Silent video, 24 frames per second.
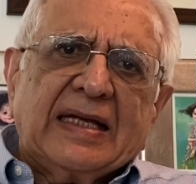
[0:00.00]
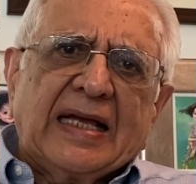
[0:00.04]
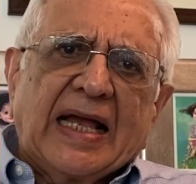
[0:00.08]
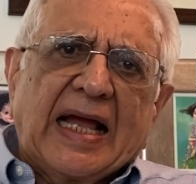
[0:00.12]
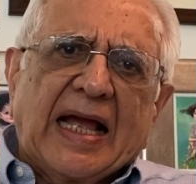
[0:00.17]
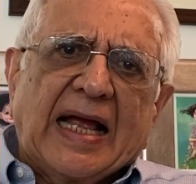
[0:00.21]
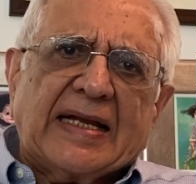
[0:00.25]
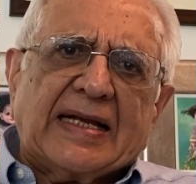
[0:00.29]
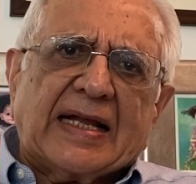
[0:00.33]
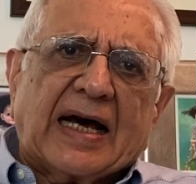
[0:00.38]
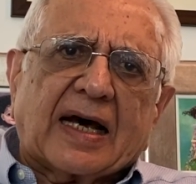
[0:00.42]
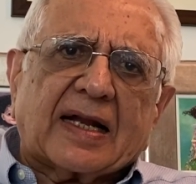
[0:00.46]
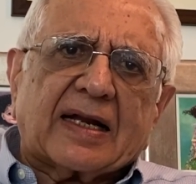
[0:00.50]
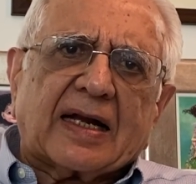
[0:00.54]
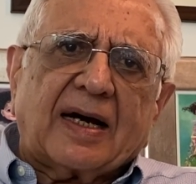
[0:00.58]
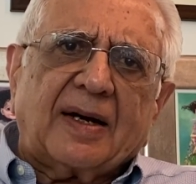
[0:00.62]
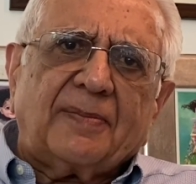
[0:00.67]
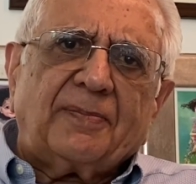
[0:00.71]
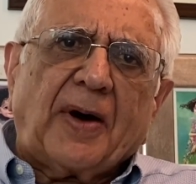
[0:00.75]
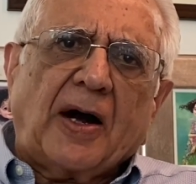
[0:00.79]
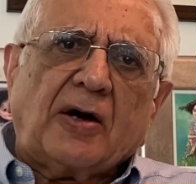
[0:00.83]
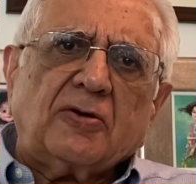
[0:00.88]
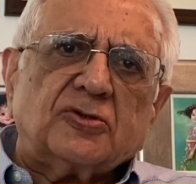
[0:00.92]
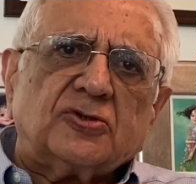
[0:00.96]
and are
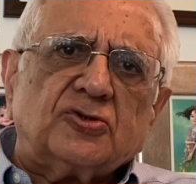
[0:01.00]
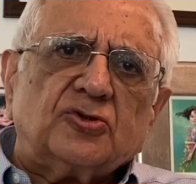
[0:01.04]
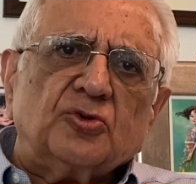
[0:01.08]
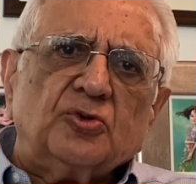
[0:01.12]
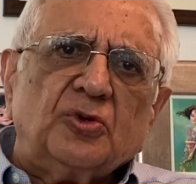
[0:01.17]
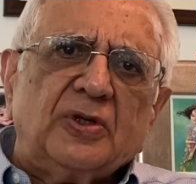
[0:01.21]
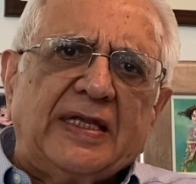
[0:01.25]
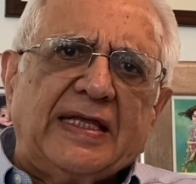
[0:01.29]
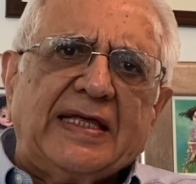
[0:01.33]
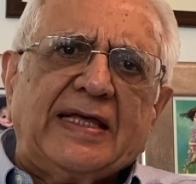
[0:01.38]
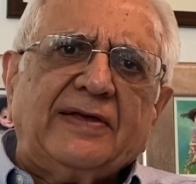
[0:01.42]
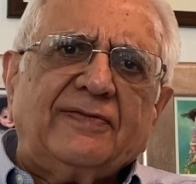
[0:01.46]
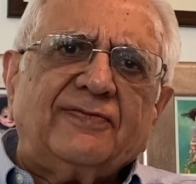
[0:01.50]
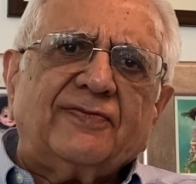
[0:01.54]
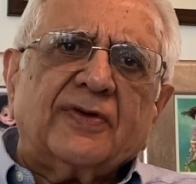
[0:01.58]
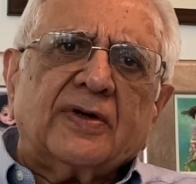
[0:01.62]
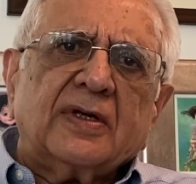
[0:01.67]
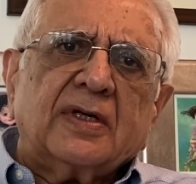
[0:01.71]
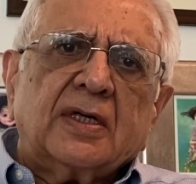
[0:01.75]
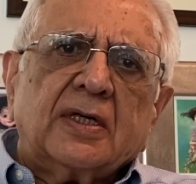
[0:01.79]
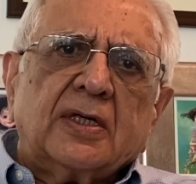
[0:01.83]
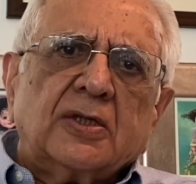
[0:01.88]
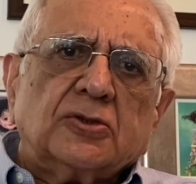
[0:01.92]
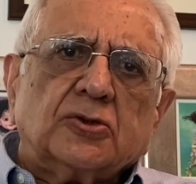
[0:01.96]
about to leave
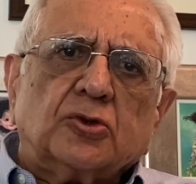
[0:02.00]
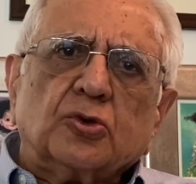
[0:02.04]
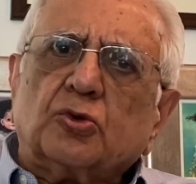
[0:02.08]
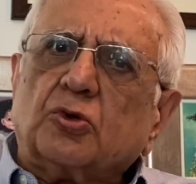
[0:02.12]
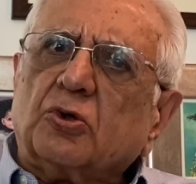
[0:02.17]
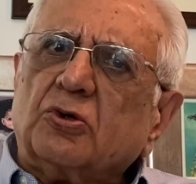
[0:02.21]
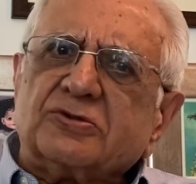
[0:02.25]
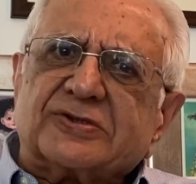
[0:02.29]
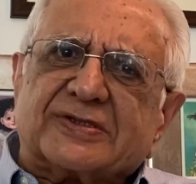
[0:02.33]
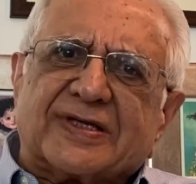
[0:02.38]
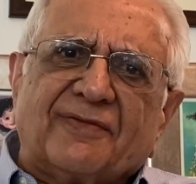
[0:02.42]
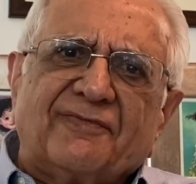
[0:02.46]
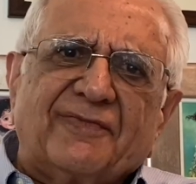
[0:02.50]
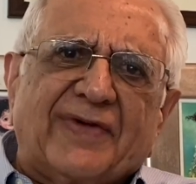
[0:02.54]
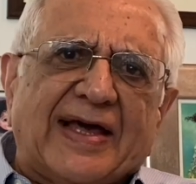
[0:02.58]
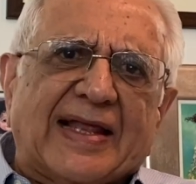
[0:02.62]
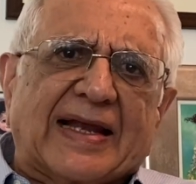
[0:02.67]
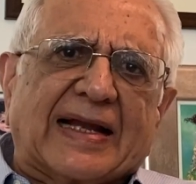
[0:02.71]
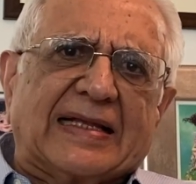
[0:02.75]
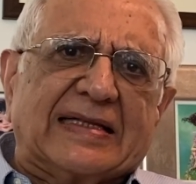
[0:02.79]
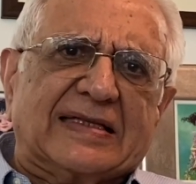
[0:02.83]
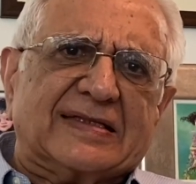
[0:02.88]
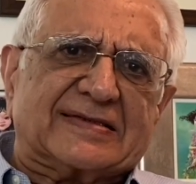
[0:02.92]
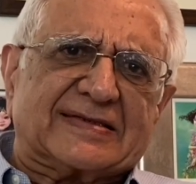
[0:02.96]
to go somewhere
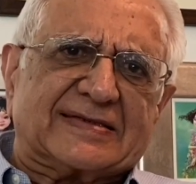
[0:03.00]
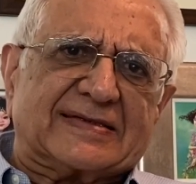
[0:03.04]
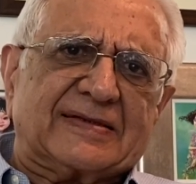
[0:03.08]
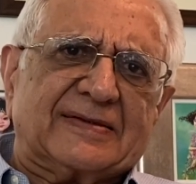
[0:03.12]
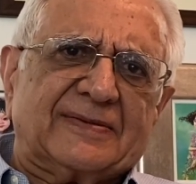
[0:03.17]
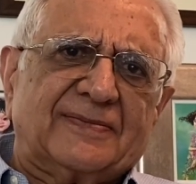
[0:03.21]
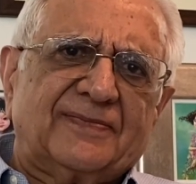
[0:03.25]
else.